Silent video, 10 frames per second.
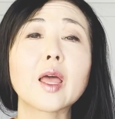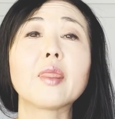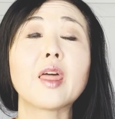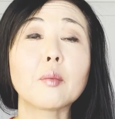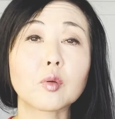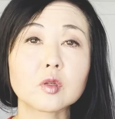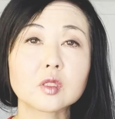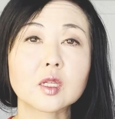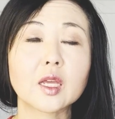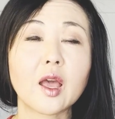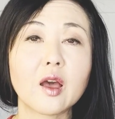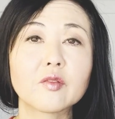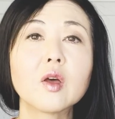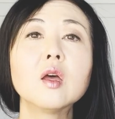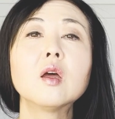and they personally
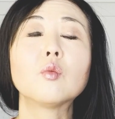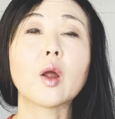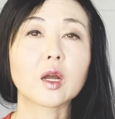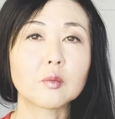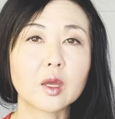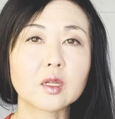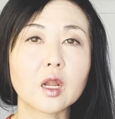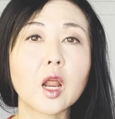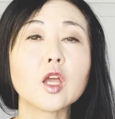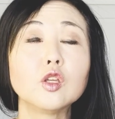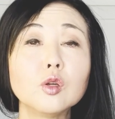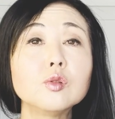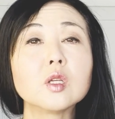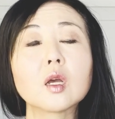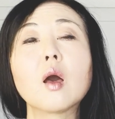have recommended using